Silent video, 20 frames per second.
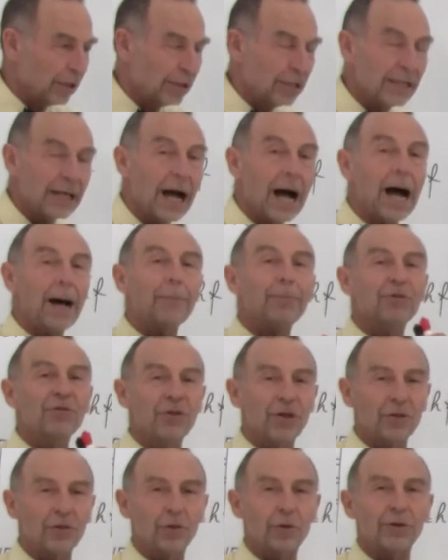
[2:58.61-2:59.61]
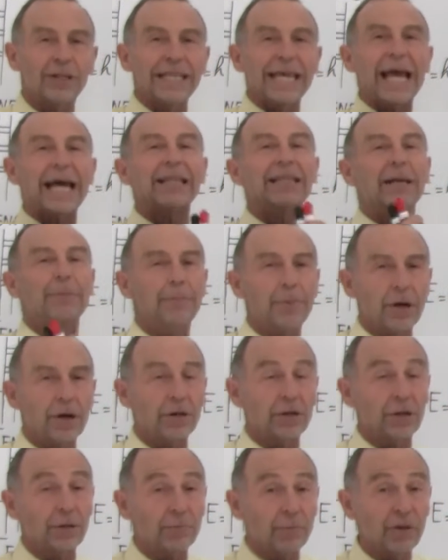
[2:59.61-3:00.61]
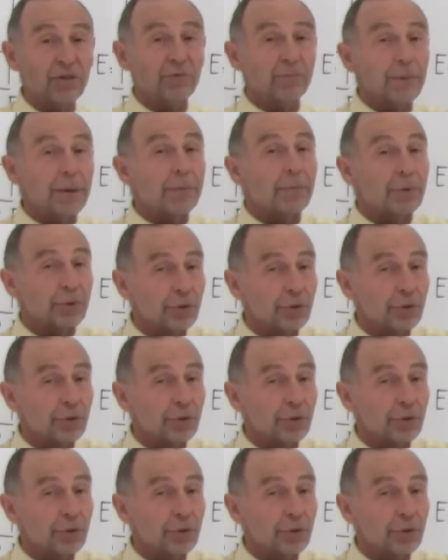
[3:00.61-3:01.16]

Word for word: the opposite, or the antiparticle, must be